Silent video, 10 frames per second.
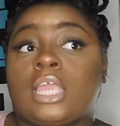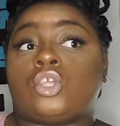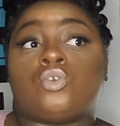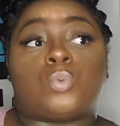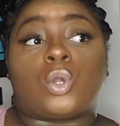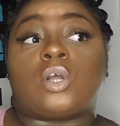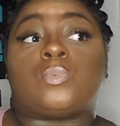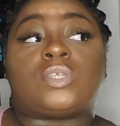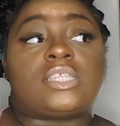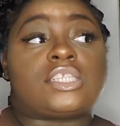you broke
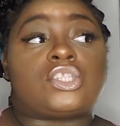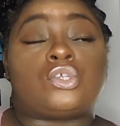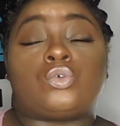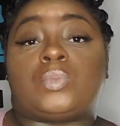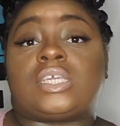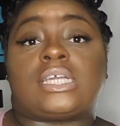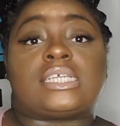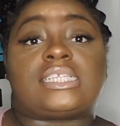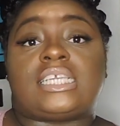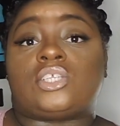up with this dude
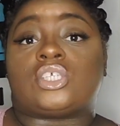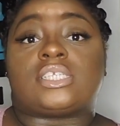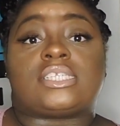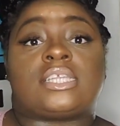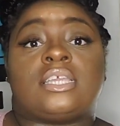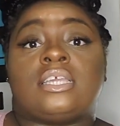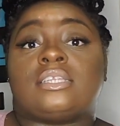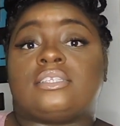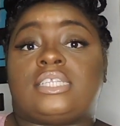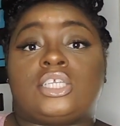because he just
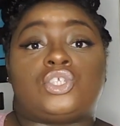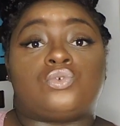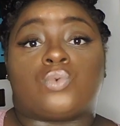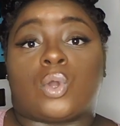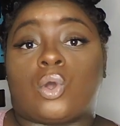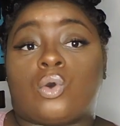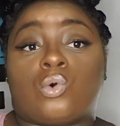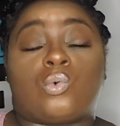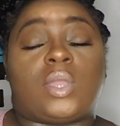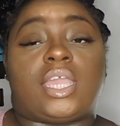did you
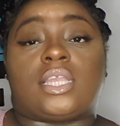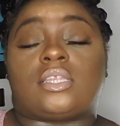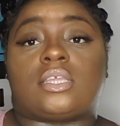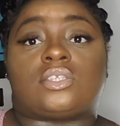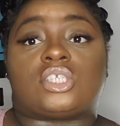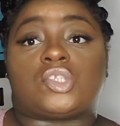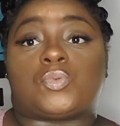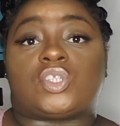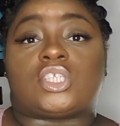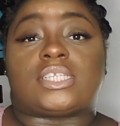wrong and just
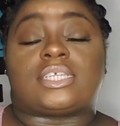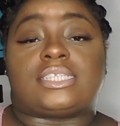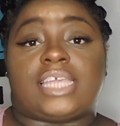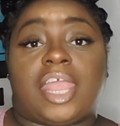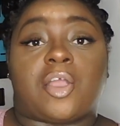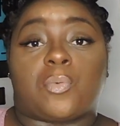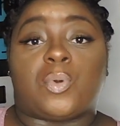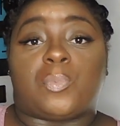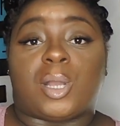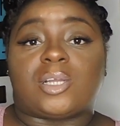was just a
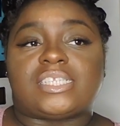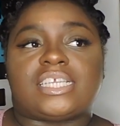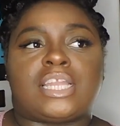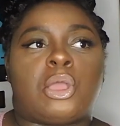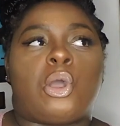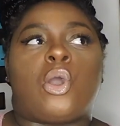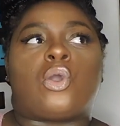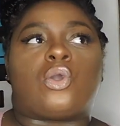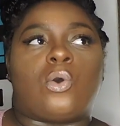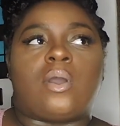terrible person,
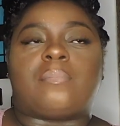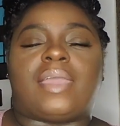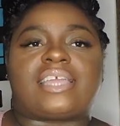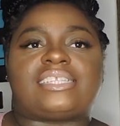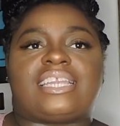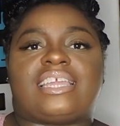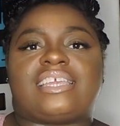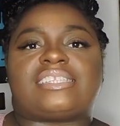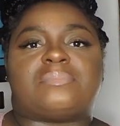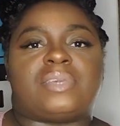going back to the
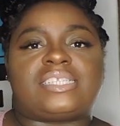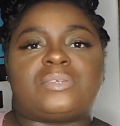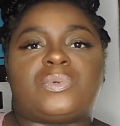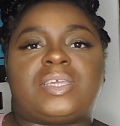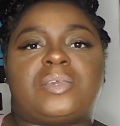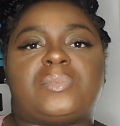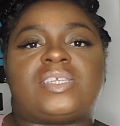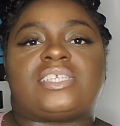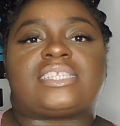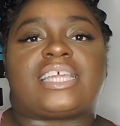ex and messing with him
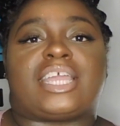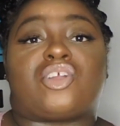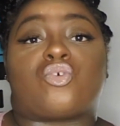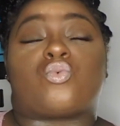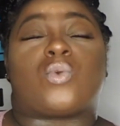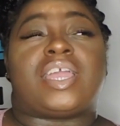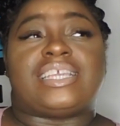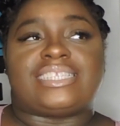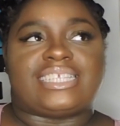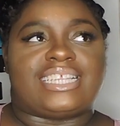is just like
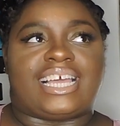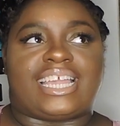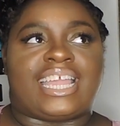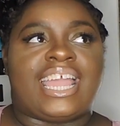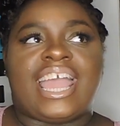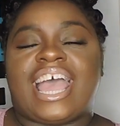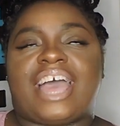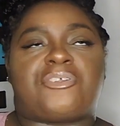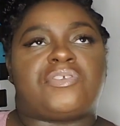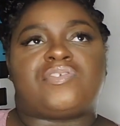crazy. Like,
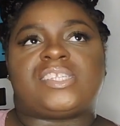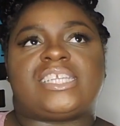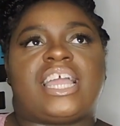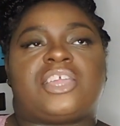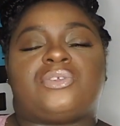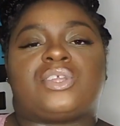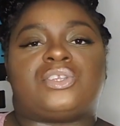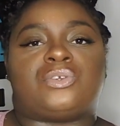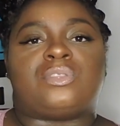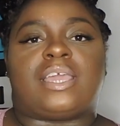I don't even see how you can
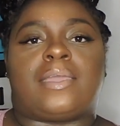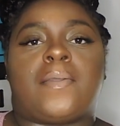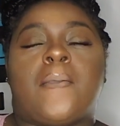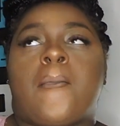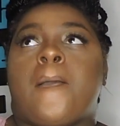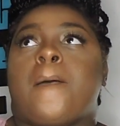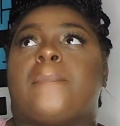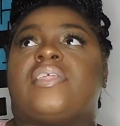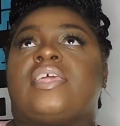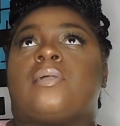do that.
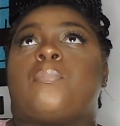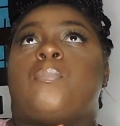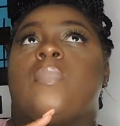But then